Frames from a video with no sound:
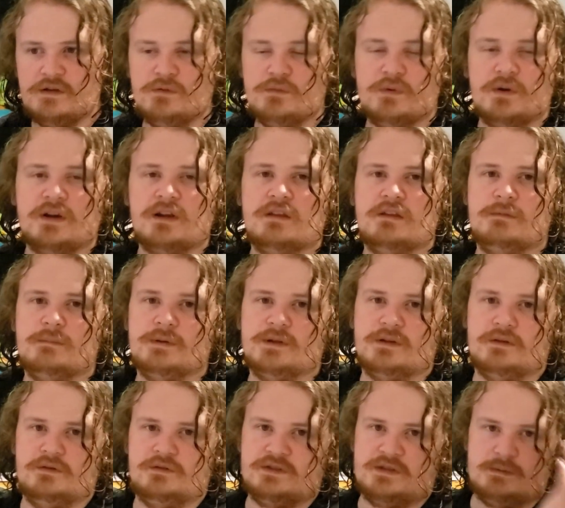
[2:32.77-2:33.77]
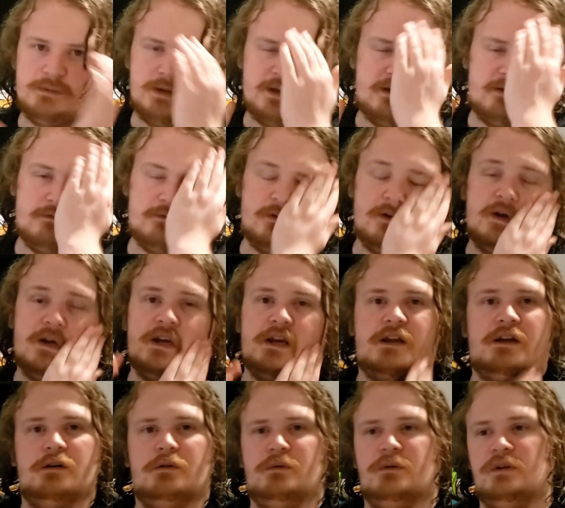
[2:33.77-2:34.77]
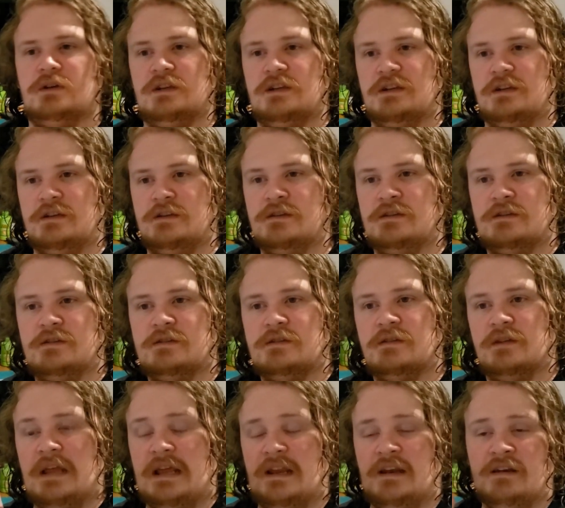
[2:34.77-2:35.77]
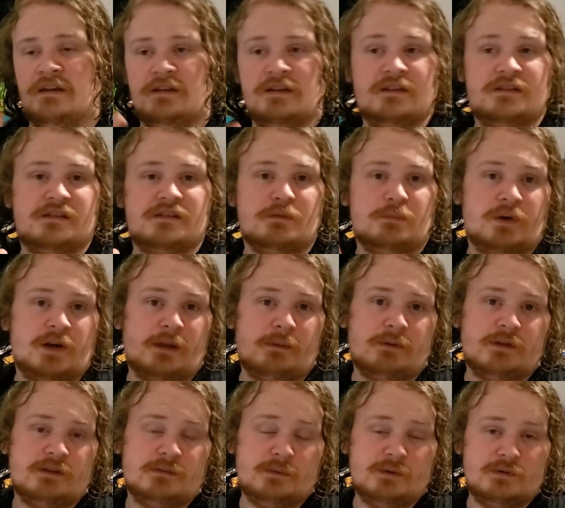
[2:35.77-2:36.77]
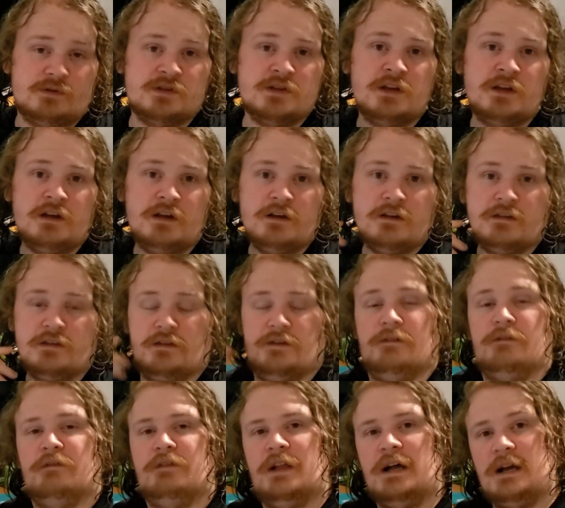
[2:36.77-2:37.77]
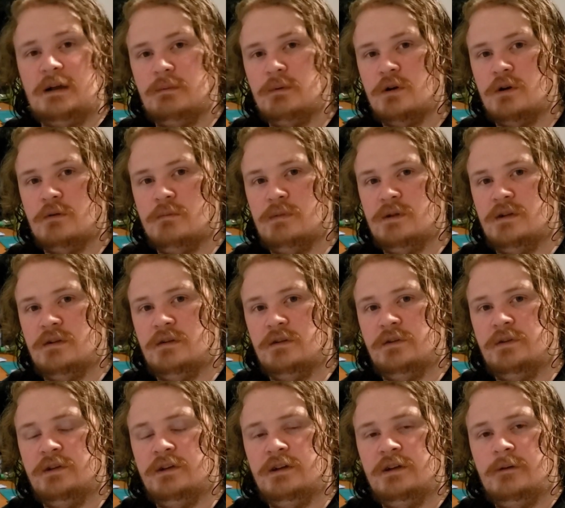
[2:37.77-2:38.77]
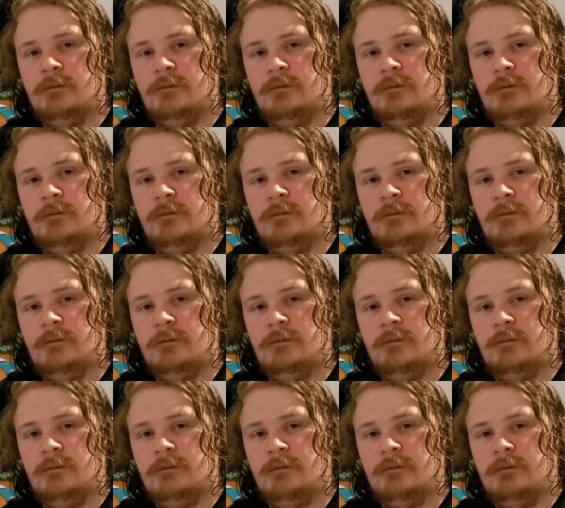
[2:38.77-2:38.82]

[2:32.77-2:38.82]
One of the builds that we have right now is, and it's the one I play the most, the Flagberg build.